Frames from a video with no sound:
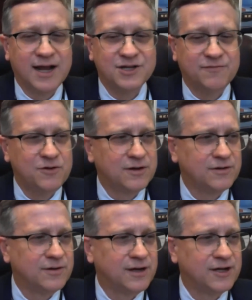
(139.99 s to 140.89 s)
few
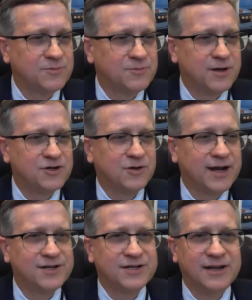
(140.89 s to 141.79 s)
other special guests
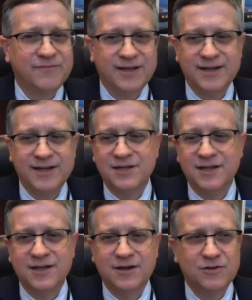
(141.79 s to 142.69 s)
and invitees and then
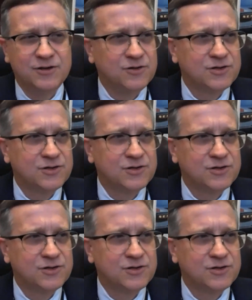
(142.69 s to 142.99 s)
introduce